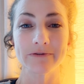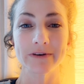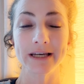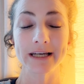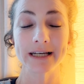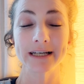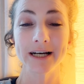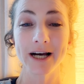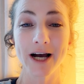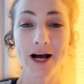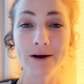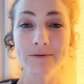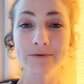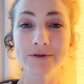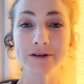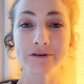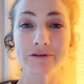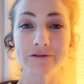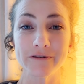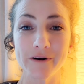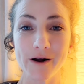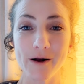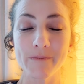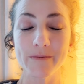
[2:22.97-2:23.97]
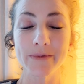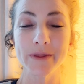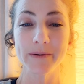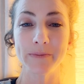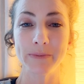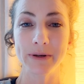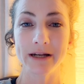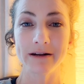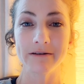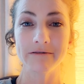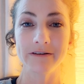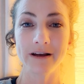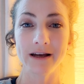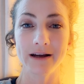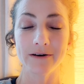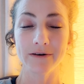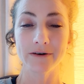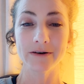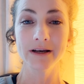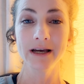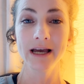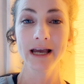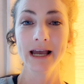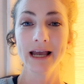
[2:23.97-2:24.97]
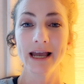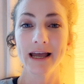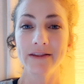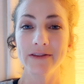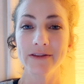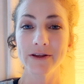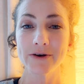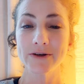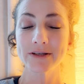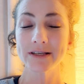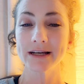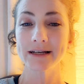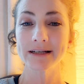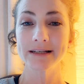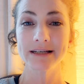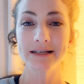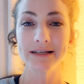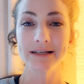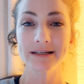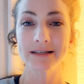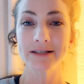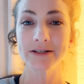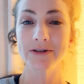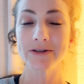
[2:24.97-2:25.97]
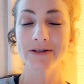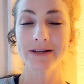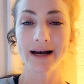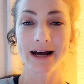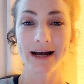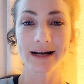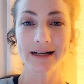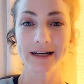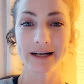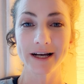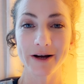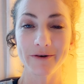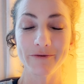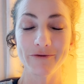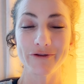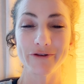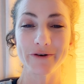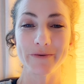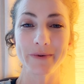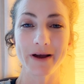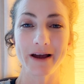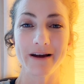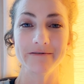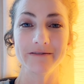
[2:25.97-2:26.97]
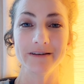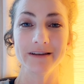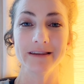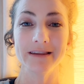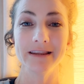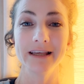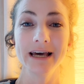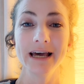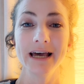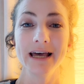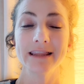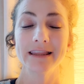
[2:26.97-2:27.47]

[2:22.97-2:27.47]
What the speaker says: It comes from the pit of hell, and those ideas did not come from heaven.